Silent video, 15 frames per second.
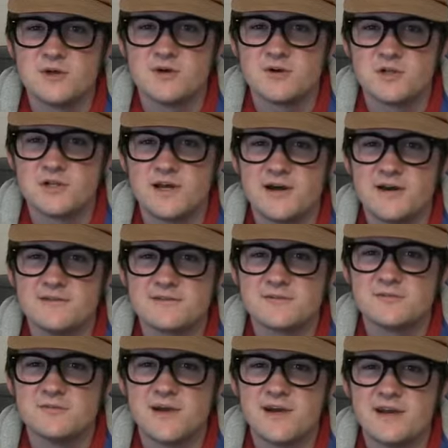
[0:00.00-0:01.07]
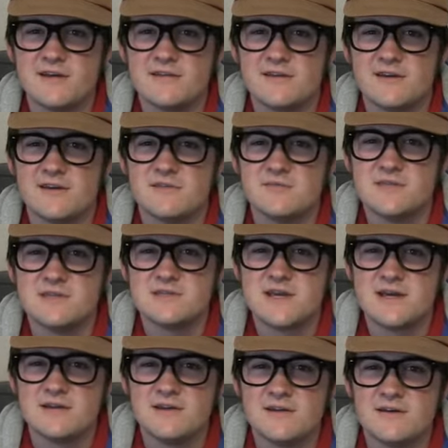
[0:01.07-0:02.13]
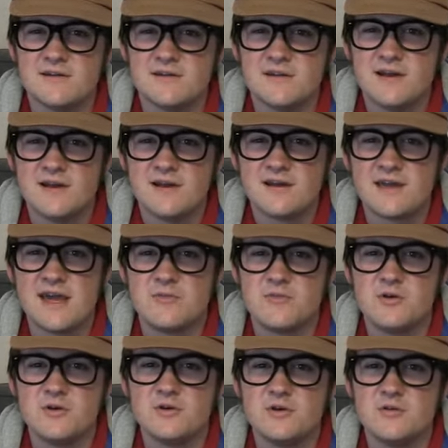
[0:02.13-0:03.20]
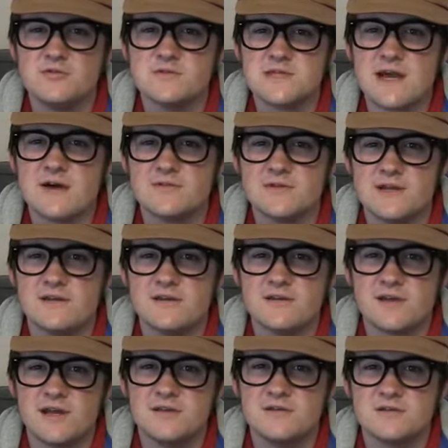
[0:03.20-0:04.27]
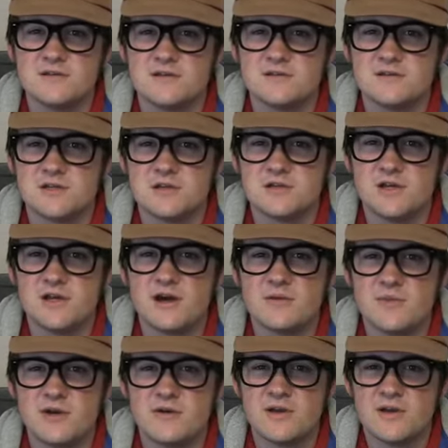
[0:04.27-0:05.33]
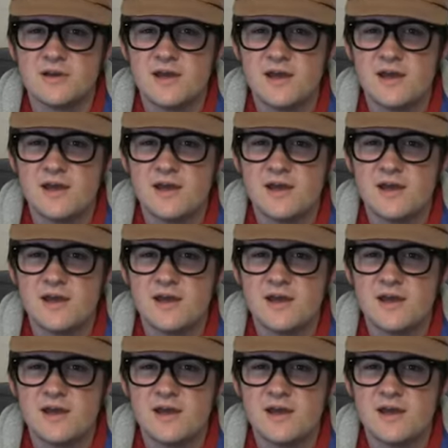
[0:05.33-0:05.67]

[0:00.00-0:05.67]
church and high school band named Danielle Cameron, who's now Danielle Henderson since she got married.